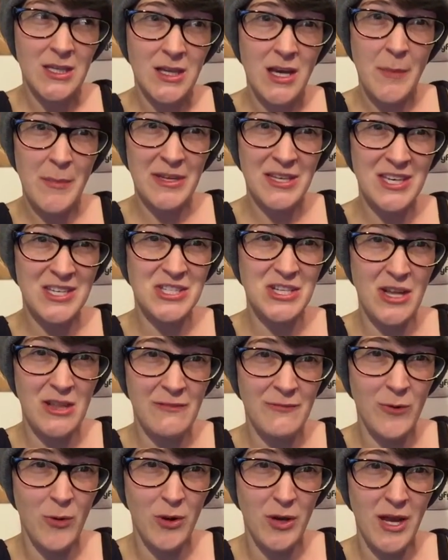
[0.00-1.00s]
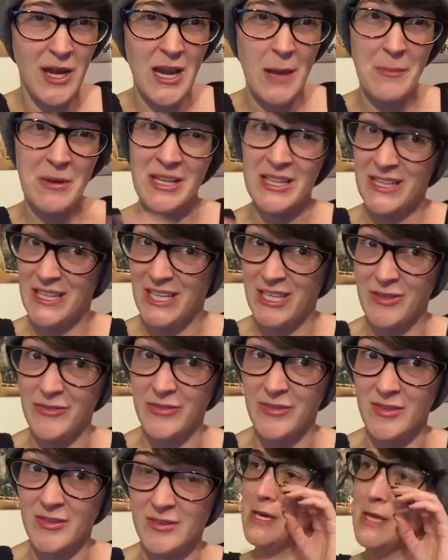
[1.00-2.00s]
I'm gonna kiss you on the forehead and I'm gonna leave.
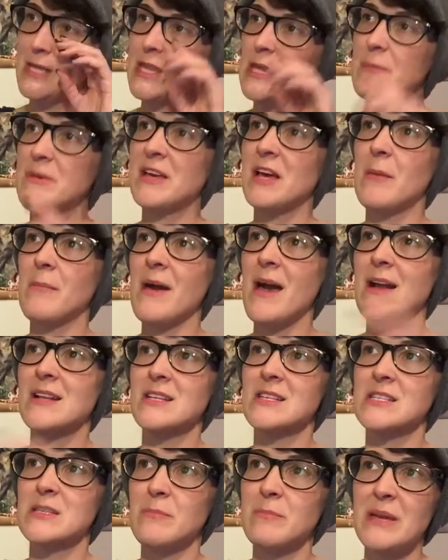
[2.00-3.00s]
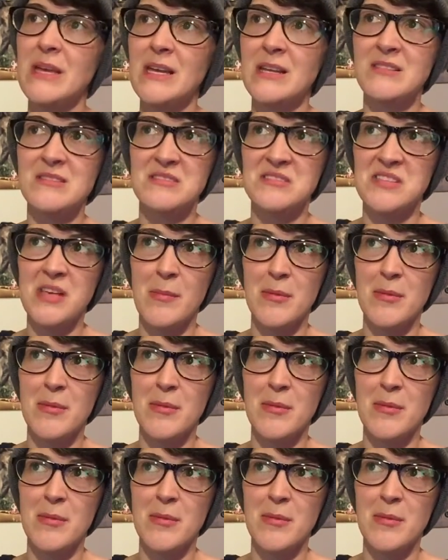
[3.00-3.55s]
Then we cut back to Sabine,